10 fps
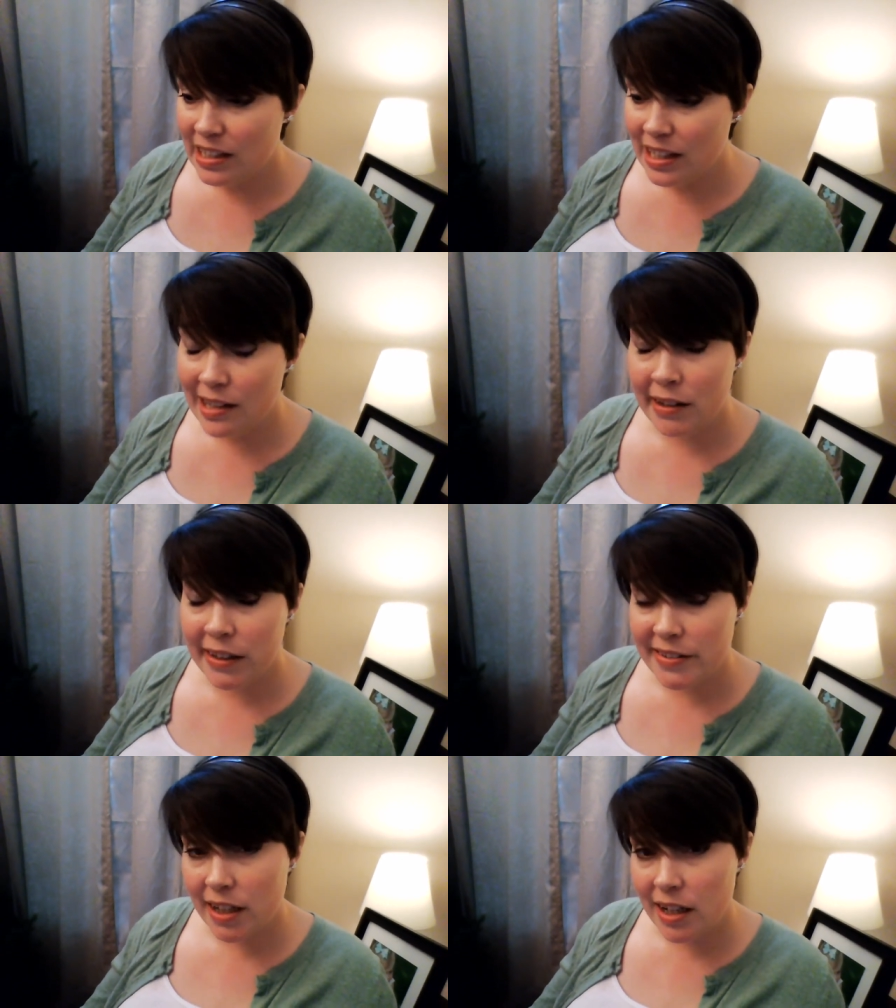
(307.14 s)
And I
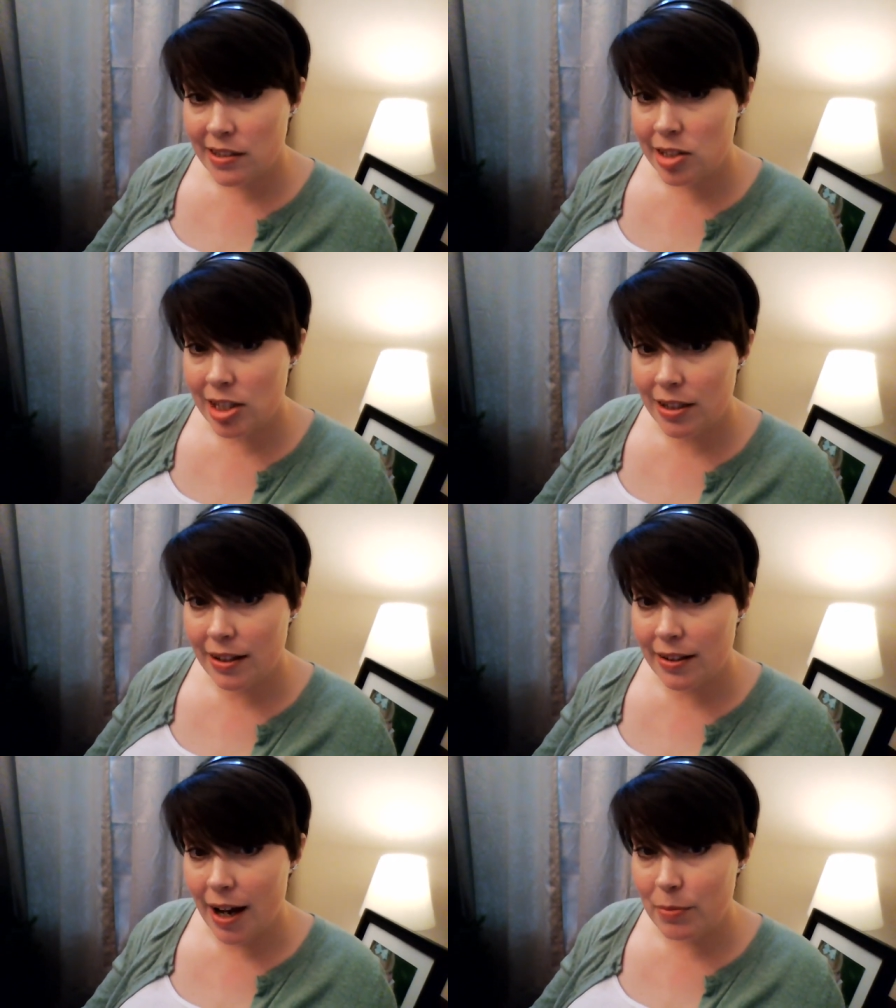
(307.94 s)
guess I kind of cheated
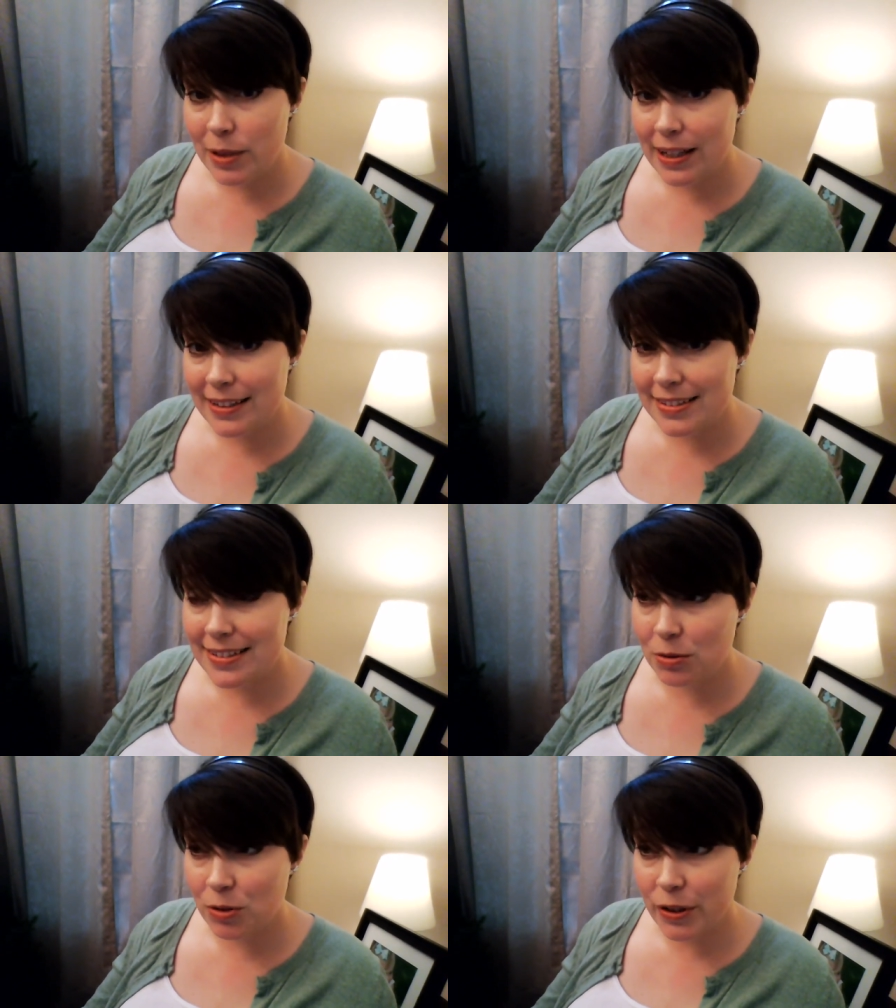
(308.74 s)
at that, because
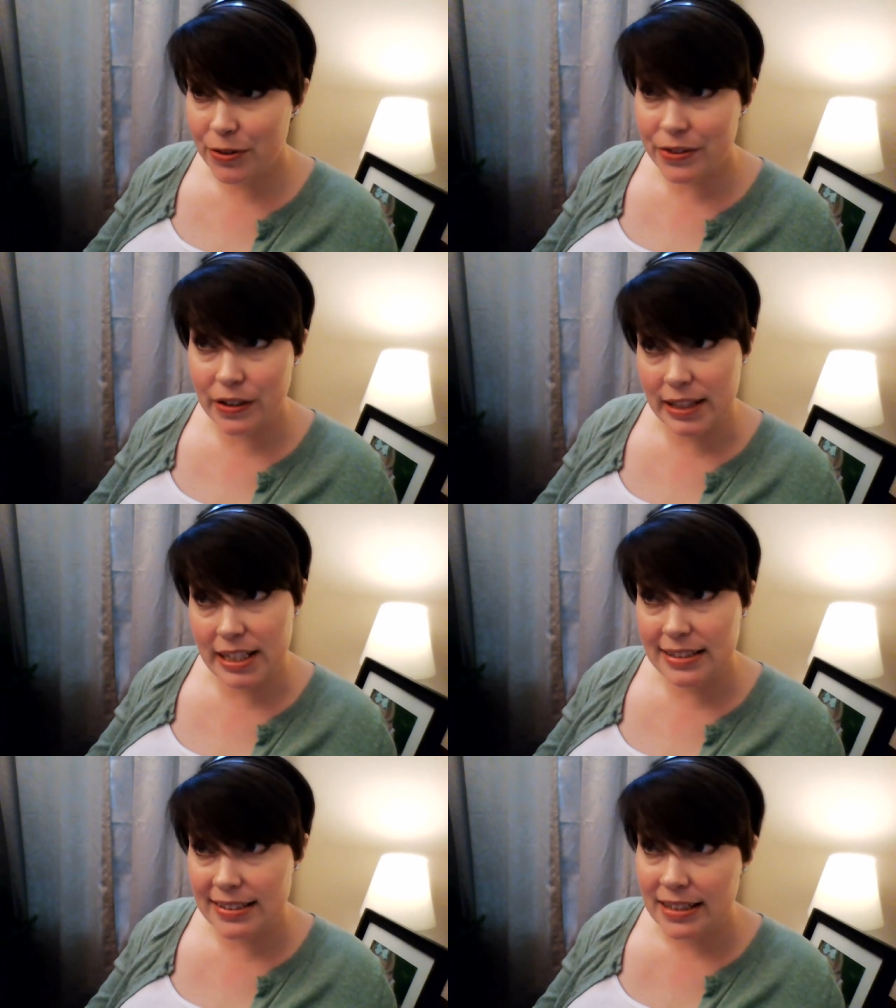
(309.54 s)
in the Royal
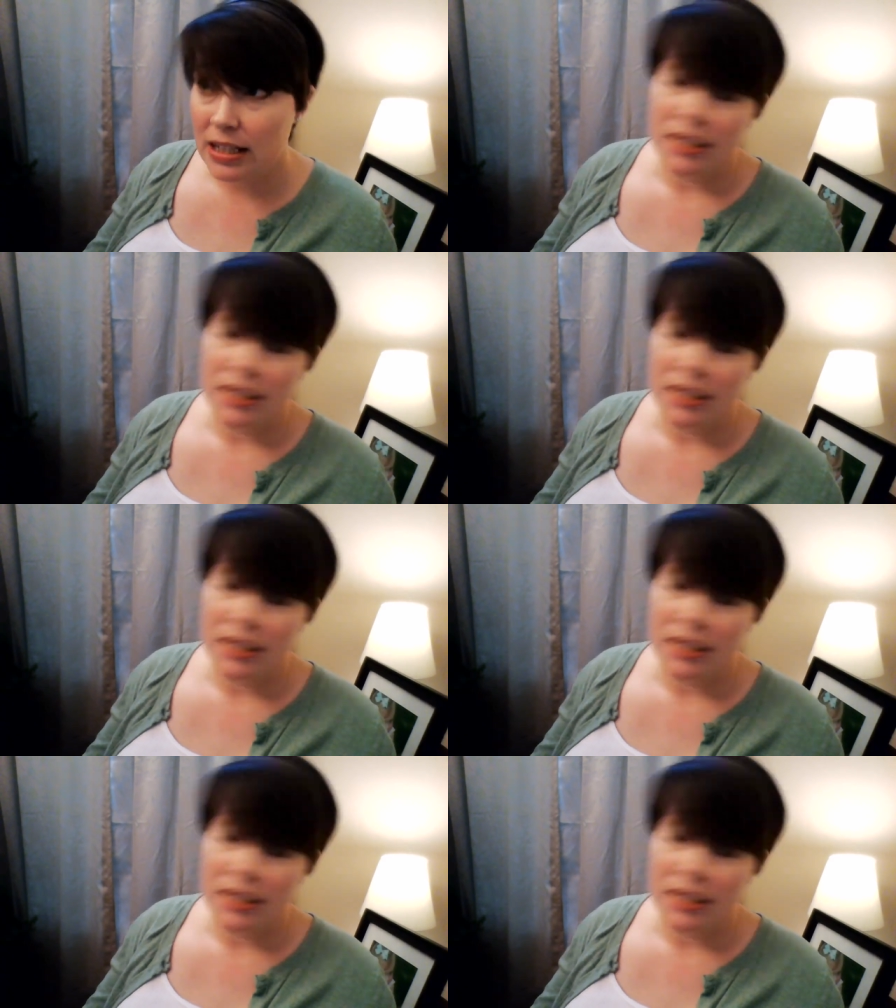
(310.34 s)
series,